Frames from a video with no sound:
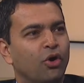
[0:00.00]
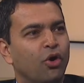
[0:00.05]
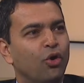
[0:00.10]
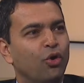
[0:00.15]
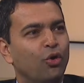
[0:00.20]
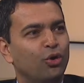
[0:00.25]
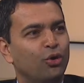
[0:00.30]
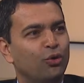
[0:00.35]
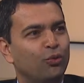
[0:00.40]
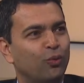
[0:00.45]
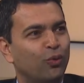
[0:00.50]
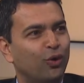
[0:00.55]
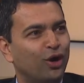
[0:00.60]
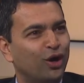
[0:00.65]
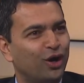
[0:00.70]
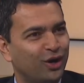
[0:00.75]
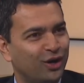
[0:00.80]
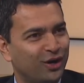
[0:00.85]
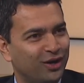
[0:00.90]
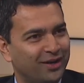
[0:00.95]
whole
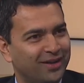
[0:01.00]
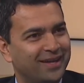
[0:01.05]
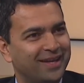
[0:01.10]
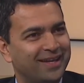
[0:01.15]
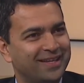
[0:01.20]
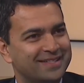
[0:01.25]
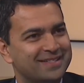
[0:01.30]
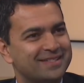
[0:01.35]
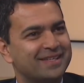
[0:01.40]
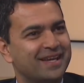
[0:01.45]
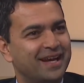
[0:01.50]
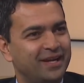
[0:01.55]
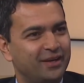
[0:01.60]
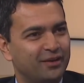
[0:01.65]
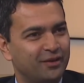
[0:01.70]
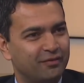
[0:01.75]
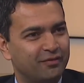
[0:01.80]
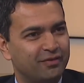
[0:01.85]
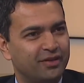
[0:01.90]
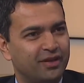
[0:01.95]
world inside
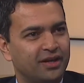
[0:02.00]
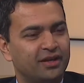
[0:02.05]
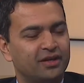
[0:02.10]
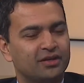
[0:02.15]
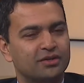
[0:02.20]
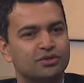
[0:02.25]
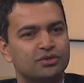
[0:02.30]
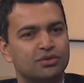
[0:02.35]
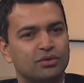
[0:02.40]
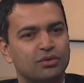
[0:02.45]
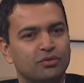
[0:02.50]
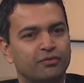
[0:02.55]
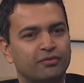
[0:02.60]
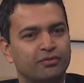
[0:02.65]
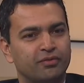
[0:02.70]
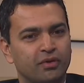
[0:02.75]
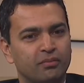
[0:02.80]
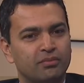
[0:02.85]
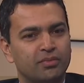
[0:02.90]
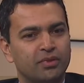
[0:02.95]
of there. So
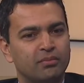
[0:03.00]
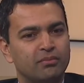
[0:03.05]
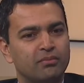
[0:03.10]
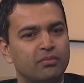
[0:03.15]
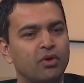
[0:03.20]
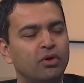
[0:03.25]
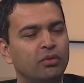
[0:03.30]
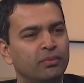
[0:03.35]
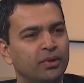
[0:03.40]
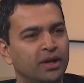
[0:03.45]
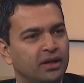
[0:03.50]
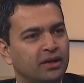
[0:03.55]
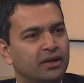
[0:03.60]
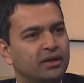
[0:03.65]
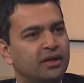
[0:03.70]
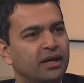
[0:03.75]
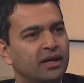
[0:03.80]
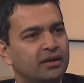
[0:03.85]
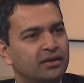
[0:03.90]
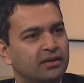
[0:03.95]
from the
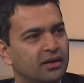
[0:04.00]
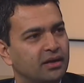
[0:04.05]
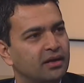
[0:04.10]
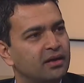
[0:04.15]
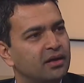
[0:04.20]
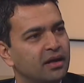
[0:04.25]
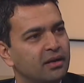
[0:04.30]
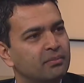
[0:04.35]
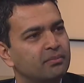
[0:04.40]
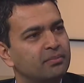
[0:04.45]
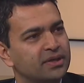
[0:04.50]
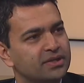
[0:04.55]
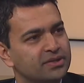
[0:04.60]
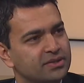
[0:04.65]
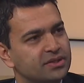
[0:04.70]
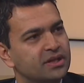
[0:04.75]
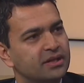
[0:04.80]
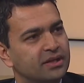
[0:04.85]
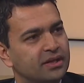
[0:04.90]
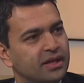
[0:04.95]
moment that a lump
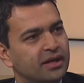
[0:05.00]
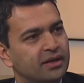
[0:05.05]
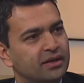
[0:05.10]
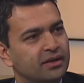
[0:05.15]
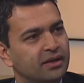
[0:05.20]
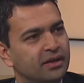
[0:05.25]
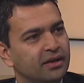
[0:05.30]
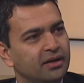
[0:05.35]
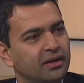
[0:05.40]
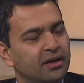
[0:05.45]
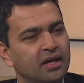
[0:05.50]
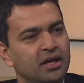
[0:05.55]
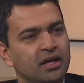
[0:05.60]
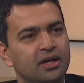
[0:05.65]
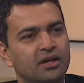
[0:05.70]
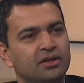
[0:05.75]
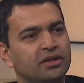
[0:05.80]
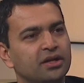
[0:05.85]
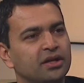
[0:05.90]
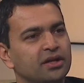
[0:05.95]
is detected,
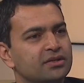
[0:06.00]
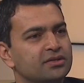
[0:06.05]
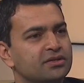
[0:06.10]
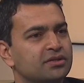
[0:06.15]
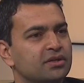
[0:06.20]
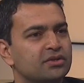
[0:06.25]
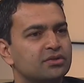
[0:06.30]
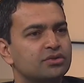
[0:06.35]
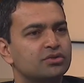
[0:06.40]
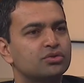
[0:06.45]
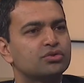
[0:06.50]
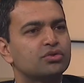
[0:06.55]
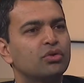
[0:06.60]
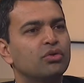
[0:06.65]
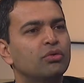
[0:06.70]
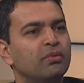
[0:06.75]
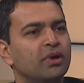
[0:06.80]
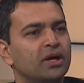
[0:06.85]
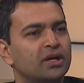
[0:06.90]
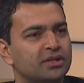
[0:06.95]
there's
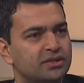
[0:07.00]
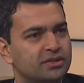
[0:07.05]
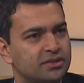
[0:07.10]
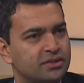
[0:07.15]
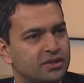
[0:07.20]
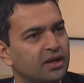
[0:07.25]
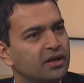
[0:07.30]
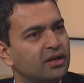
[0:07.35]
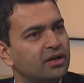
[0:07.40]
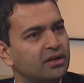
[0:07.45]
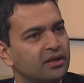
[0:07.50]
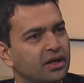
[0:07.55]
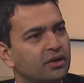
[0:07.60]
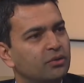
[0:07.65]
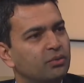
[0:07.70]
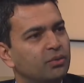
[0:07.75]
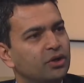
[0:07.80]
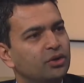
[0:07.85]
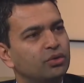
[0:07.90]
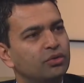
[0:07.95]
so much study
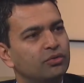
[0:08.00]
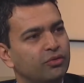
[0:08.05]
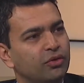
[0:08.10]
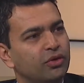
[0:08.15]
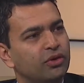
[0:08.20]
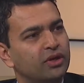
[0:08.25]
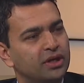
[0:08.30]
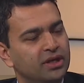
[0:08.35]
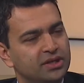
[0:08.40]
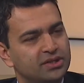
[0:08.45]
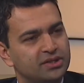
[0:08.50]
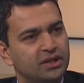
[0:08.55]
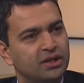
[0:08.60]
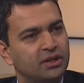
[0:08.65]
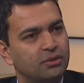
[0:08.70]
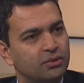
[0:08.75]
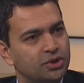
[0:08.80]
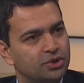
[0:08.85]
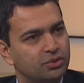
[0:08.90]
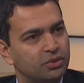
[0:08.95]
that we do for each
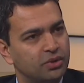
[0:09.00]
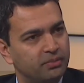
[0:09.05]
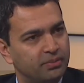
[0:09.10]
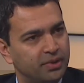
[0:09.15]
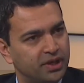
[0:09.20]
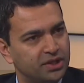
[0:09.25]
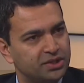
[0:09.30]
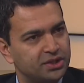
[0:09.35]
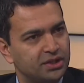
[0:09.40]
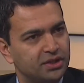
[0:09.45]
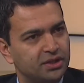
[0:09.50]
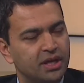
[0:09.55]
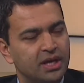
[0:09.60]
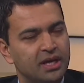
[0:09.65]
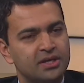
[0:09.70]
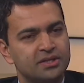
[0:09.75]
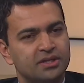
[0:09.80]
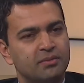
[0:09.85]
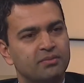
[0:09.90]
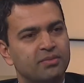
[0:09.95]
individual patient,
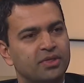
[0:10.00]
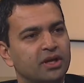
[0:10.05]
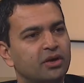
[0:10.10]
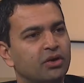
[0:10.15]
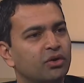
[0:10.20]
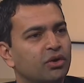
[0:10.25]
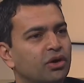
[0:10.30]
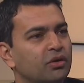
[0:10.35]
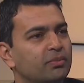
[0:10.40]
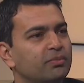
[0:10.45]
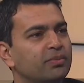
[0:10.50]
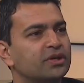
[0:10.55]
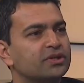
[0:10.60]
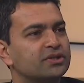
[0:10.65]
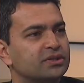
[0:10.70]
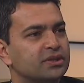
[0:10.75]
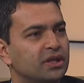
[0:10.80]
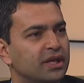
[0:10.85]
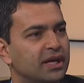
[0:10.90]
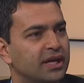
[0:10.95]
something called
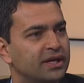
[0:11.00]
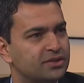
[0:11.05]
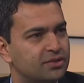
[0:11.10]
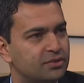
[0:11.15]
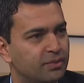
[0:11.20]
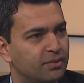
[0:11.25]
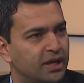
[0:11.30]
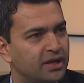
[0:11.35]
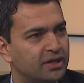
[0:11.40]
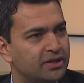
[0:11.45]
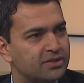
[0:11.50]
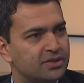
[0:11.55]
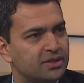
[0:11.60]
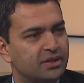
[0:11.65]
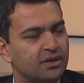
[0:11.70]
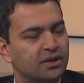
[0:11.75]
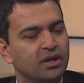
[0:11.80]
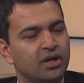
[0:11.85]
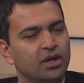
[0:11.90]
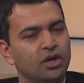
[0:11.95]
personalized
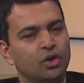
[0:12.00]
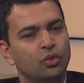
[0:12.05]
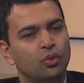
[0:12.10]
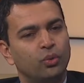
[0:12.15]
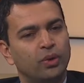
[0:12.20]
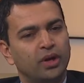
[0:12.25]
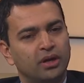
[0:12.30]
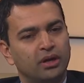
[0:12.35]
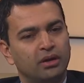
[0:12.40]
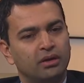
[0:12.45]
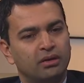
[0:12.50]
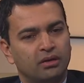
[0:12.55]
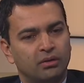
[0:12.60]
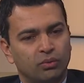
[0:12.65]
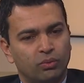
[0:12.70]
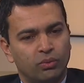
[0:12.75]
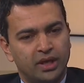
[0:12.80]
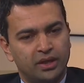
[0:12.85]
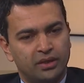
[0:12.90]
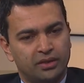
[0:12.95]
medicine, where
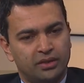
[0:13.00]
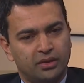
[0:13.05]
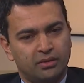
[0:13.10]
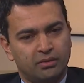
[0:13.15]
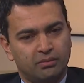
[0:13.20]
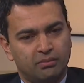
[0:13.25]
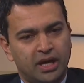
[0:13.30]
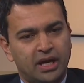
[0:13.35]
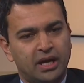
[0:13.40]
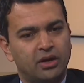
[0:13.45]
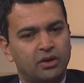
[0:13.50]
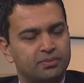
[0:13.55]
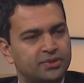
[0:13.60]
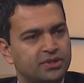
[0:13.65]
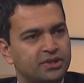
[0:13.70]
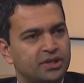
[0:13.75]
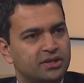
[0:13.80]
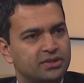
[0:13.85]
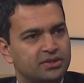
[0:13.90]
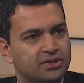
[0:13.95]
when the
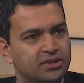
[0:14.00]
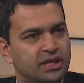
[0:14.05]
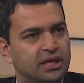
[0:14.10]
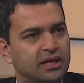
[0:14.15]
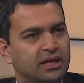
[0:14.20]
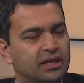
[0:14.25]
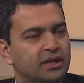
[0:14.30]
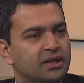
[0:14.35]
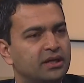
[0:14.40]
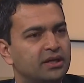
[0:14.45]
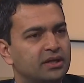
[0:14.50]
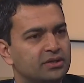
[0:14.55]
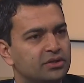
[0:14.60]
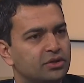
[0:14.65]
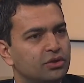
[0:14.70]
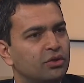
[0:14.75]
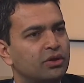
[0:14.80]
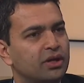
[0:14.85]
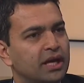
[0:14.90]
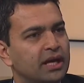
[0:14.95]
biopsy is taken, it
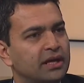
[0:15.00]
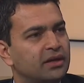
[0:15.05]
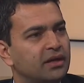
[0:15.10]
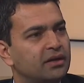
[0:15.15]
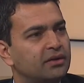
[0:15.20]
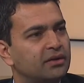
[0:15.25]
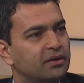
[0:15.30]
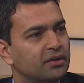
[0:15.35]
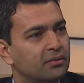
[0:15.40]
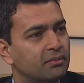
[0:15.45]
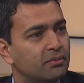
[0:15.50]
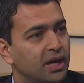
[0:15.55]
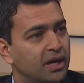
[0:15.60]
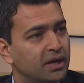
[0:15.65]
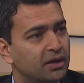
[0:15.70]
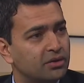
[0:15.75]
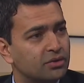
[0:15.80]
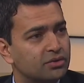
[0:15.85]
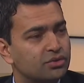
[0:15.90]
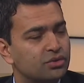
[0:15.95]
is looked at under the
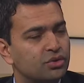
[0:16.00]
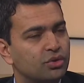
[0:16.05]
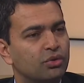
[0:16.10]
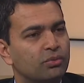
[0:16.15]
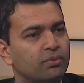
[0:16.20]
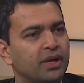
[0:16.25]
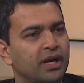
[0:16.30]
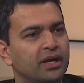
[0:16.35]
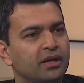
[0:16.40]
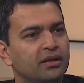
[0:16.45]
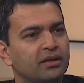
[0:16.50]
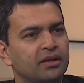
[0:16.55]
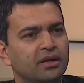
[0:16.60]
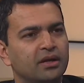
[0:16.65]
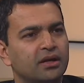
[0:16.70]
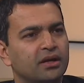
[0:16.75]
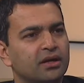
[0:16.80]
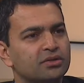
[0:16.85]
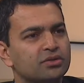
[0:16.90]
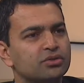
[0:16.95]
microscope, and
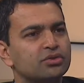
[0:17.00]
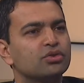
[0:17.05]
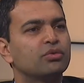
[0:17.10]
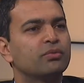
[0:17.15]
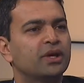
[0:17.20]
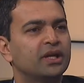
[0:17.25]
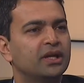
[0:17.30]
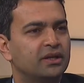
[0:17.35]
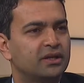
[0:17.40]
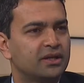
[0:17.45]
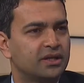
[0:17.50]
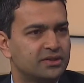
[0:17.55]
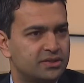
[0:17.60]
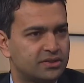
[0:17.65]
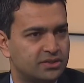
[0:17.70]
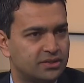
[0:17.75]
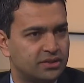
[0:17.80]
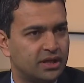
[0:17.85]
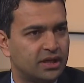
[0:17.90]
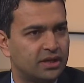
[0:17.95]
there are so many
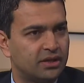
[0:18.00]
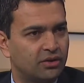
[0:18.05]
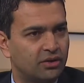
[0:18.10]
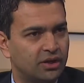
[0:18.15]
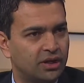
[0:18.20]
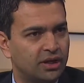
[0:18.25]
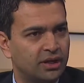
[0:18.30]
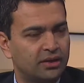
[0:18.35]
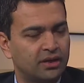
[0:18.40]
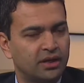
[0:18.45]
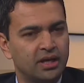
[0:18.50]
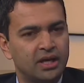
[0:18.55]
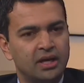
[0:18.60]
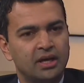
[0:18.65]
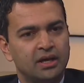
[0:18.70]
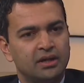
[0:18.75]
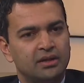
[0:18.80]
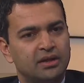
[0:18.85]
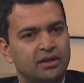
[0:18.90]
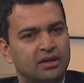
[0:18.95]
tests done on it.
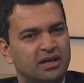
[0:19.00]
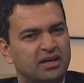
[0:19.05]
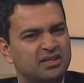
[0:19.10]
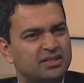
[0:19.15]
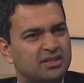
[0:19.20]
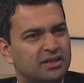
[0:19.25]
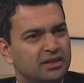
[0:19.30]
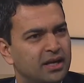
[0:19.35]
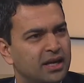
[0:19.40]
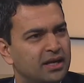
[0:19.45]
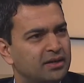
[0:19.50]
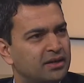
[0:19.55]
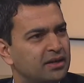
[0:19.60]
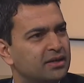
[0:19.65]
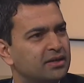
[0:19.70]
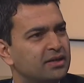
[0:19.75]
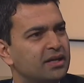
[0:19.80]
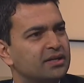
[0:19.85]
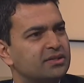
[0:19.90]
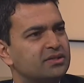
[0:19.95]
There are
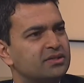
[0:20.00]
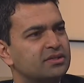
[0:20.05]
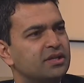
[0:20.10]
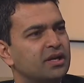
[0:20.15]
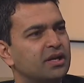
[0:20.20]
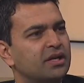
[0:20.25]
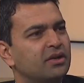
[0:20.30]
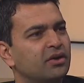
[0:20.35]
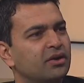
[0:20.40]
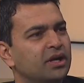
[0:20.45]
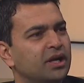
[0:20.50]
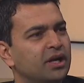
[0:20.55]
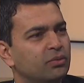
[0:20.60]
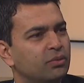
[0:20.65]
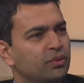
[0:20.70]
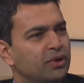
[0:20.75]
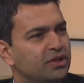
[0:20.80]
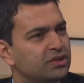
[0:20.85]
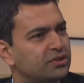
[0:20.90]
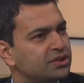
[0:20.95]
genetic tests done on
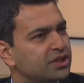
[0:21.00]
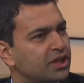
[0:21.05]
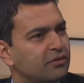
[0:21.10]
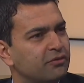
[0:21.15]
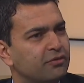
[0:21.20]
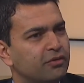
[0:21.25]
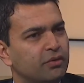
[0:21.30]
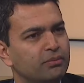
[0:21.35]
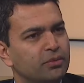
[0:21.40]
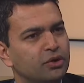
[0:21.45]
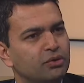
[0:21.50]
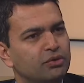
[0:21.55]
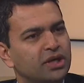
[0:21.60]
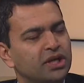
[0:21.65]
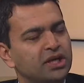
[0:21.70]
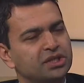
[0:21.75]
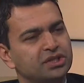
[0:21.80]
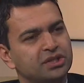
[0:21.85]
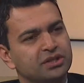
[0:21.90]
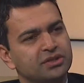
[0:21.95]
it. We check for
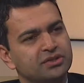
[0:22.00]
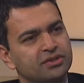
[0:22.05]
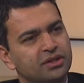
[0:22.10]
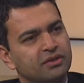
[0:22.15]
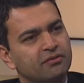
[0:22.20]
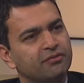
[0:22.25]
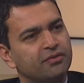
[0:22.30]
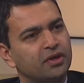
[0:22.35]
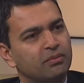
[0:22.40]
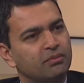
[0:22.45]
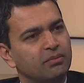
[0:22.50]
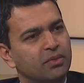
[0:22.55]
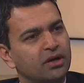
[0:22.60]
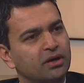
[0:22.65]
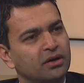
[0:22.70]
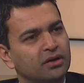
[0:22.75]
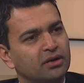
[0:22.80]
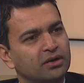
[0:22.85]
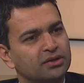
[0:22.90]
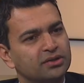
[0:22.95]
mutations, different
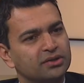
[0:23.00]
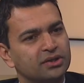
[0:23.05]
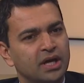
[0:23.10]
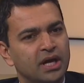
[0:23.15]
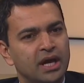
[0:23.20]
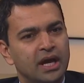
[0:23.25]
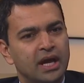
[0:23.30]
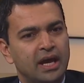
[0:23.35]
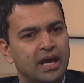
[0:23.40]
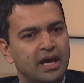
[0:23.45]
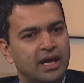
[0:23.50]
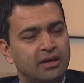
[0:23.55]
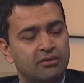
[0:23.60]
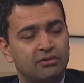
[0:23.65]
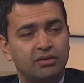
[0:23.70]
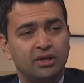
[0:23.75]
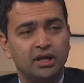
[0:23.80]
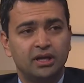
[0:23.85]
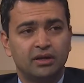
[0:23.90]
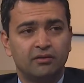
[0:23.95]
markers,
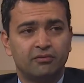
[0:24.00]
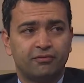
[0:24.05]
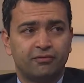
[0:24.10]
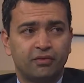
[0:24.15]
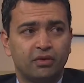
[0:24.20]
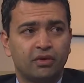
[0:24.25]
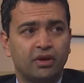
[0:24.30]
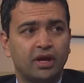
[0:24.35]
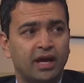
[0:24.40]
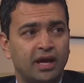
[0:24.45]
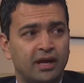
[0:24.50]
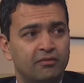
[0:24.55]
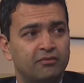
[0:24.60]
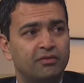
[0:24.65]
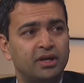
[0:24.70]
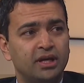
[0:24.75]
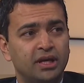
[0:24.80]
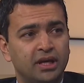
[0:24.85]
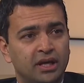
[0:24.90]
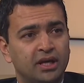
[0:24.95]
and really for
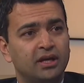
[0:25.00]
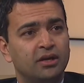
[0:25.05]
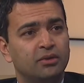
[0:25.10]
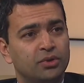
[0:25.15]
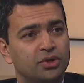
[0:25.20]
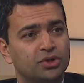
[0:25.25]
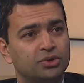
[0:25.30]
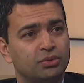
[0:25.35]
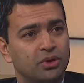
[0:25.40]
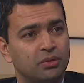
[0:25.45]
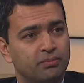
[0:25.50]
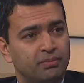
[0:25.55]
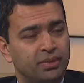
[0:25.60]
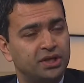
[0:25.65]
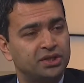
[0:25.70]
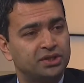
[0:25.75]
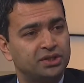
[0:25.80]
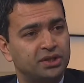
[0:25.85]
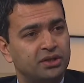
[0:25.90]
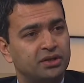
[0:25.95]
every individual
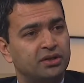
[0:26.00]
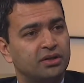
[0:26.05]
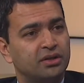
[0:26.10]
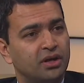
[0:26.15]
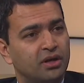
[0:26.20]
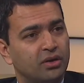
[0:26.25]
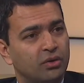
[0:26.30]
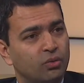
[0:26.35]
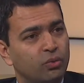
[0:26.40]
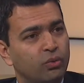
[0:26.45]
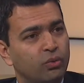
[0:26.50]
patient, a